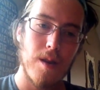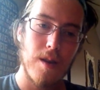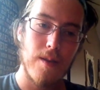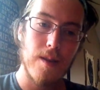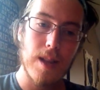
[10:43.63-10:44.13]

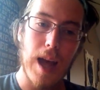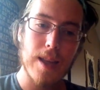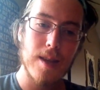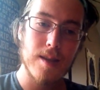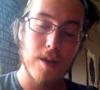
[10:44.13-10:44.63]
If you
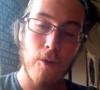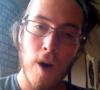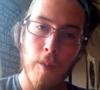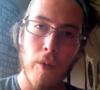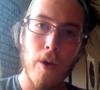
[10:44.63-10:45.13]
like these and you
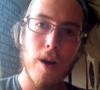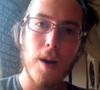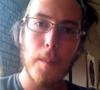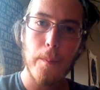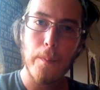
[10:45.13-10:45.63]
want
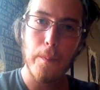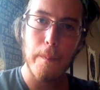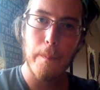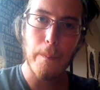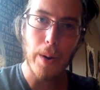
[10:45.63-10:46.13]
more,
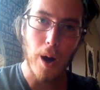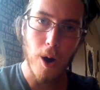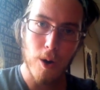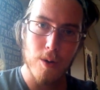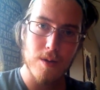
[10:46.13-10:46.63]

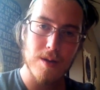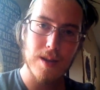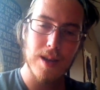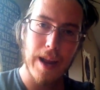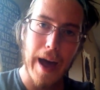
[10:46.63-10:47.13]

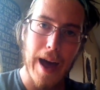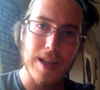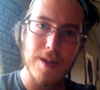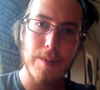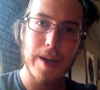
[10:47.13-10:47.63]
post and
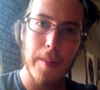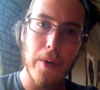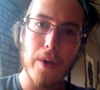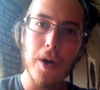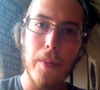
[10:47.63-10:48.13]
ask me. I'm
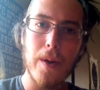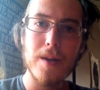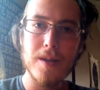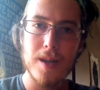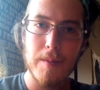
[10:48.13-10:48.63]
a real
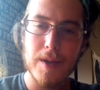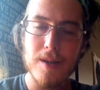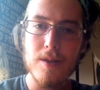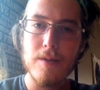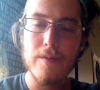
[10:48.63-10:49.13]
person. I'm
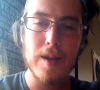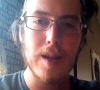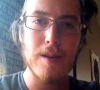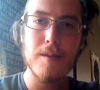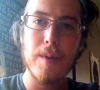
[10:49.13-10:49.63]
just doing
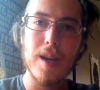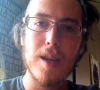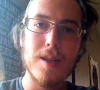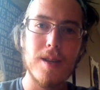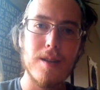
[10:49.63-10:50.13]
videos in my
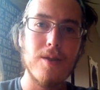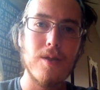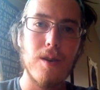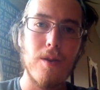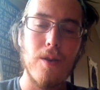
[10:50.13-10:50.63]
kitchen,
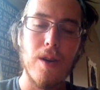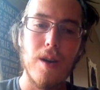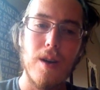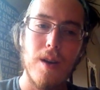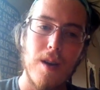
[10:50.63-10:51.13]
so
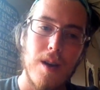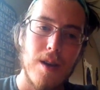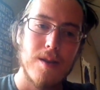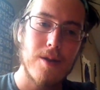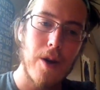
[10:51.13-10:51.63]

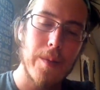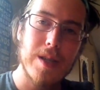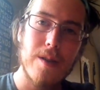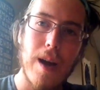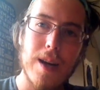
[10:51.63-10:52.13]
so I'm
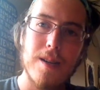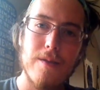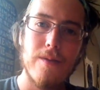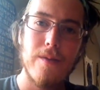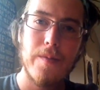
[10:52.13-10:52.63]

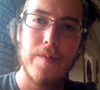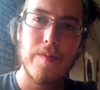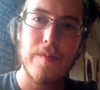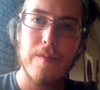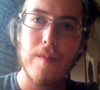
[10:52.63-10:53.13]
interactive.
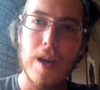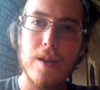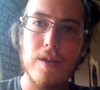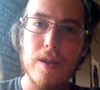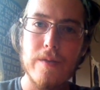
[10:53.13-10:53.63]
I
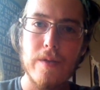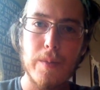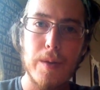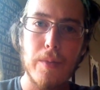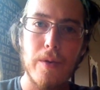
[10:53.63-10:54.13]
do this for
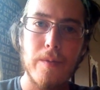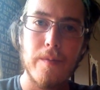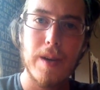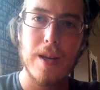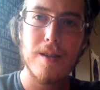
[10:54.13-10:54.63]
people,
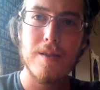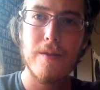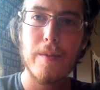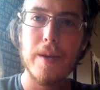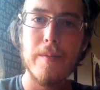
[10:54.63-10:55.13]
not just
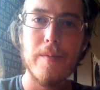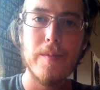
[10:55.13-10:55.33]
for me.